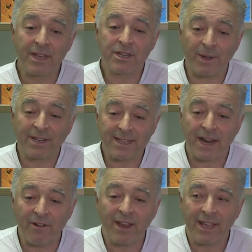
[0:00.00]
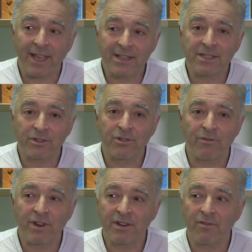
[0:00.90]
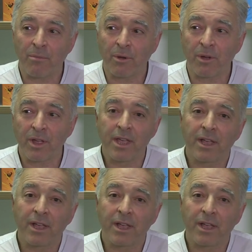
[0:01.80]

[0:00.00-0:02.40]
to accelerate kids through the reading of a book